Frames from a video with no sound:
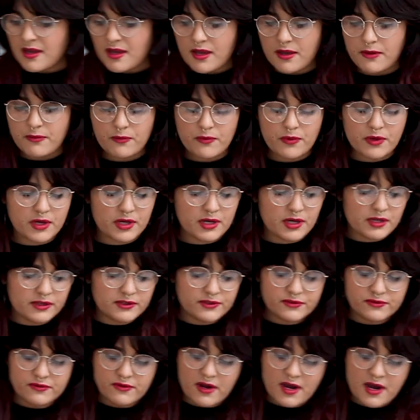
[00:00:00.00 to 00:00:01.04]
and we're gonna
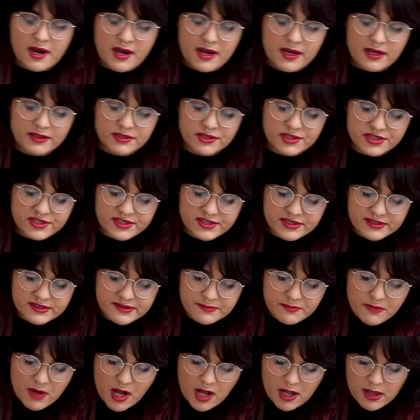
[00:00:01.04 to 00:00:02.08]
try just a
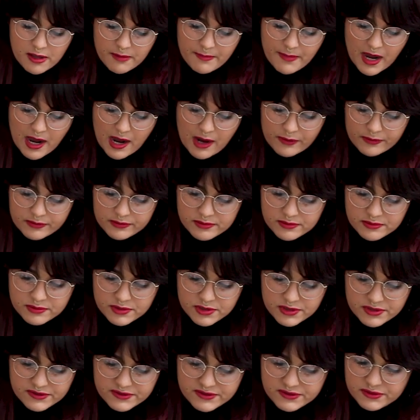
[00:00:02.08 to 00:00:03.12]
small amount
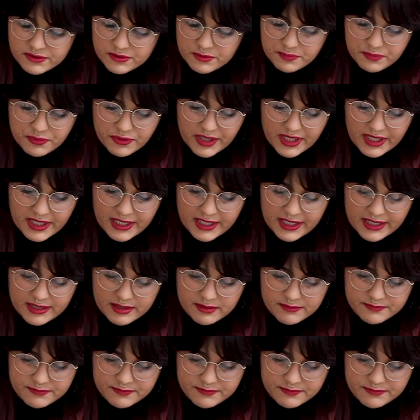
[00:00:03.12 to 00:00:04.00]
just to preheat.